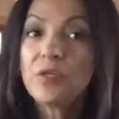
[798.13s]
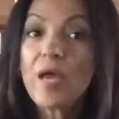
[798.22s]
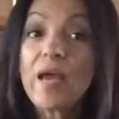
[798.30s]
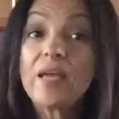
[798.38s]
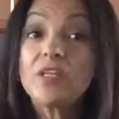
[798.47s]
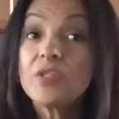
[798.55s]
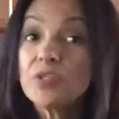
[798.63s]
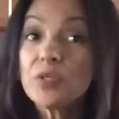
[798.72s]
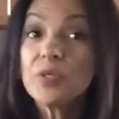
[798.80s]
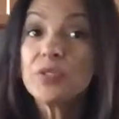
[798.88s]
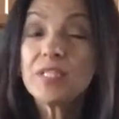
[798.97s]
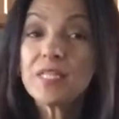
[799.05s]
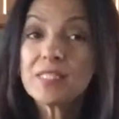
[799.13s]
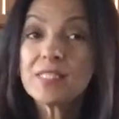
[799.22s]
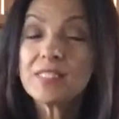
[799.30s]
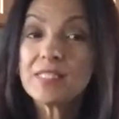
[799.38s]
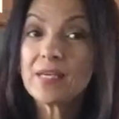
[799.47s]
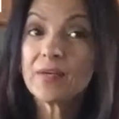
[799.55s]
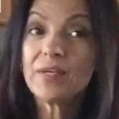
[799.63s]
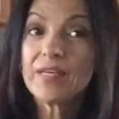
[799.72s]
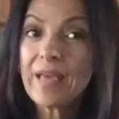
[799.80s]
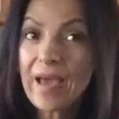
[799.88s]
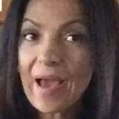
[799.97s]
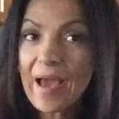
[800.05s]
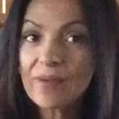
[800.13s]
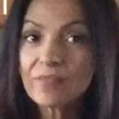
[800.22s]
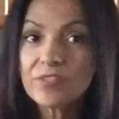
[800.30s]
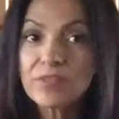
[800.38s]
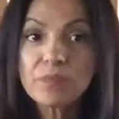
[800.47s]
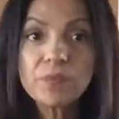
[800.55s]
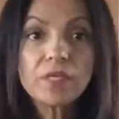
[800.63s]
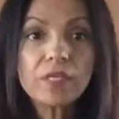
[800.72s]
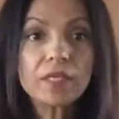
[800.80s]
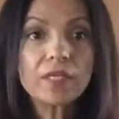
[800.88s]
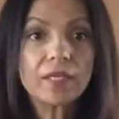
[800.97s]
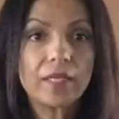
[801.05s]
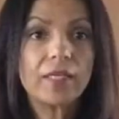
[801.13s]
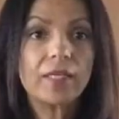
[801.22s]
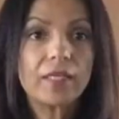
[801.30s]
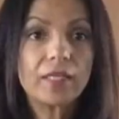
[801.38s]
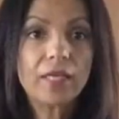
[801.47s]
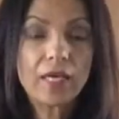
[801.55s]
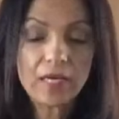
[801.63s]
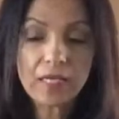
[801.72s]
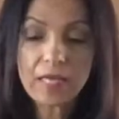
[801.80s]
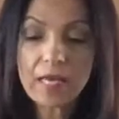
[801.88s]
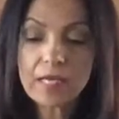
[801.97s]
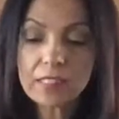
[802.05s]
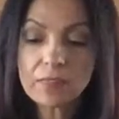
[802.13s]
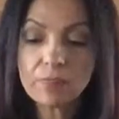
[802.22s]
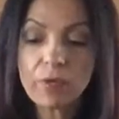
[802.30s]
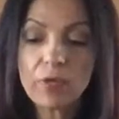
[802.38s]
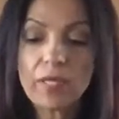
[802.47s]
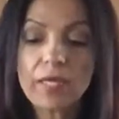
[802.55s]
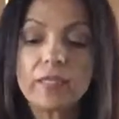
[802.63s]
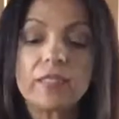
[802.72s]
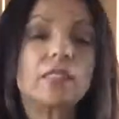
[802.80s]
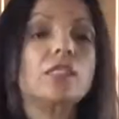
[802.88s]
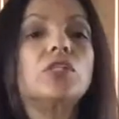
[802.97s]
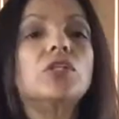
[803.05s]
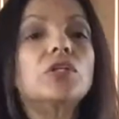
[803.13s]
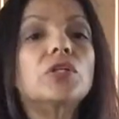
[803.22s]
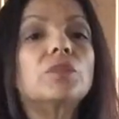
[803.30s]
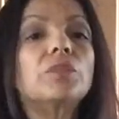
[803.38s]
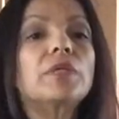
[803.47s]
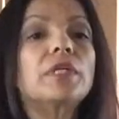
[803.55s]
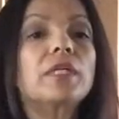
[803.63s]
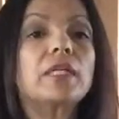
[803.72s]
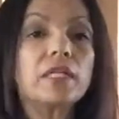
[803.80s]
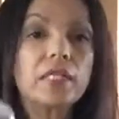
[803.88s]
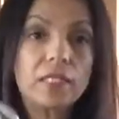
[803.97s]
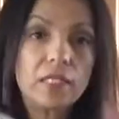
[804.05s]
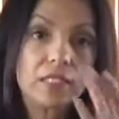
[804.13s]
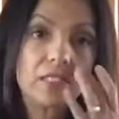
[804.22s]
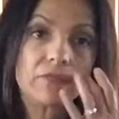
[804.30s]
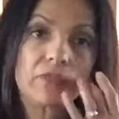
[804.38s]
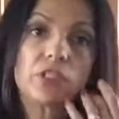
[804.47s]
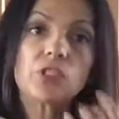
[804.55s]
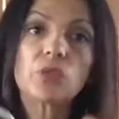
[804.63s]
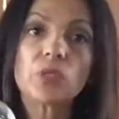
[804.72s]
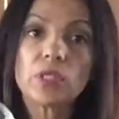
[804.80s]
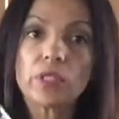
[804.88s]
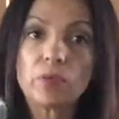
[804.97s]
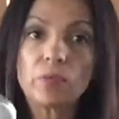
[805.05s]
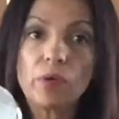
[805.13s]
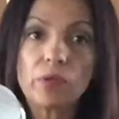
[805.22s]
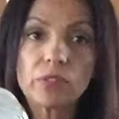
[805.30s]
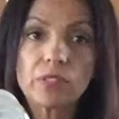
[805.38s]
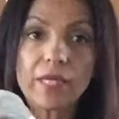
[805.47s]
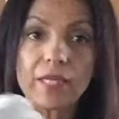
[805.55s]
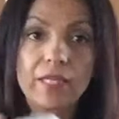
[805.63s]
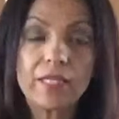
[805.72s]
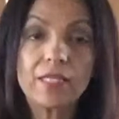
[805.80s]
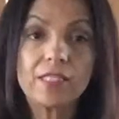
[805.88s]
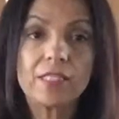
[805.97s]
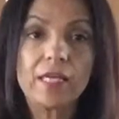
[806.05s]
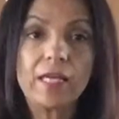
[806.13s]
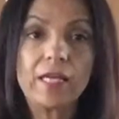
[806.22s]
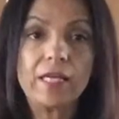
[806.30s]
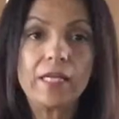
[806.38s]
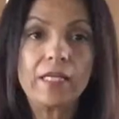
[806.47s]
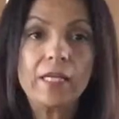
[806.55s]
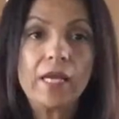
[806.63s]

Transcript: And you don't necessarily have to put it in a glass bowl like this. You could put it in individual little bowls like this and